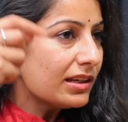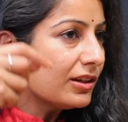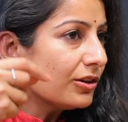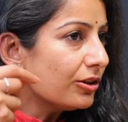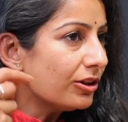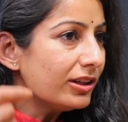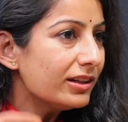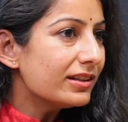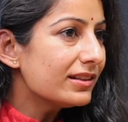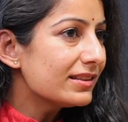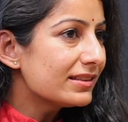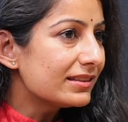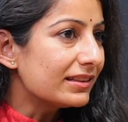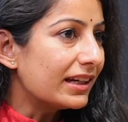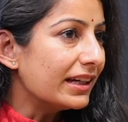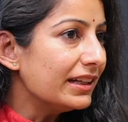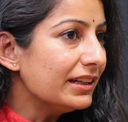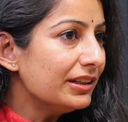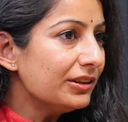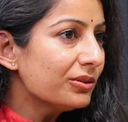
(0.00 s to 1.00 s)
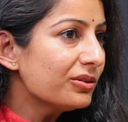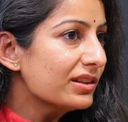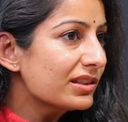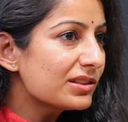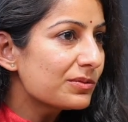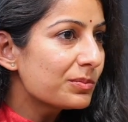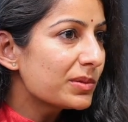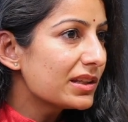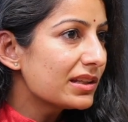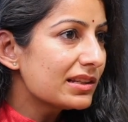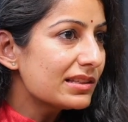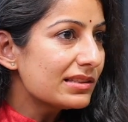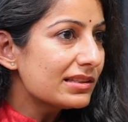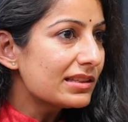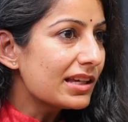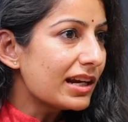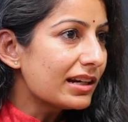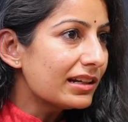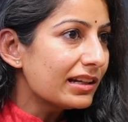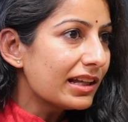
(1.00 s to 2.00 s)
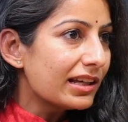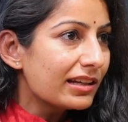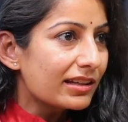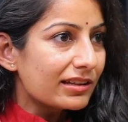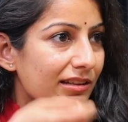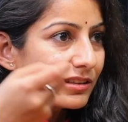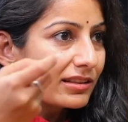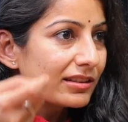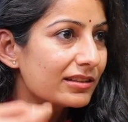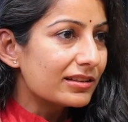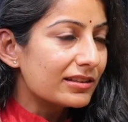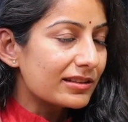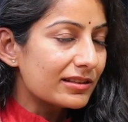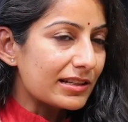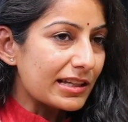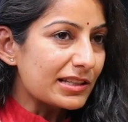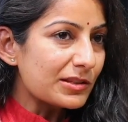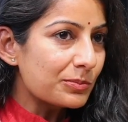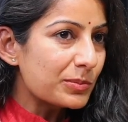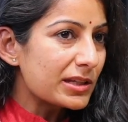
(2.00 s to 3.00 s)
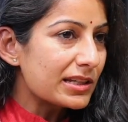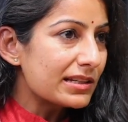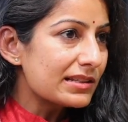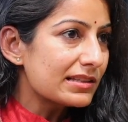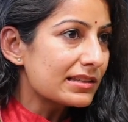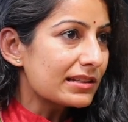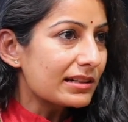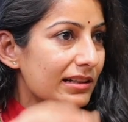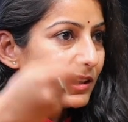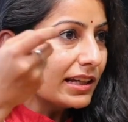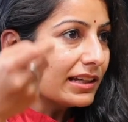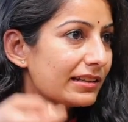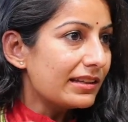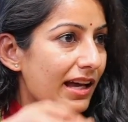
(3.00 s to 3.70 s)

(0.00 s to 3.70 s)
are not designed to experience it like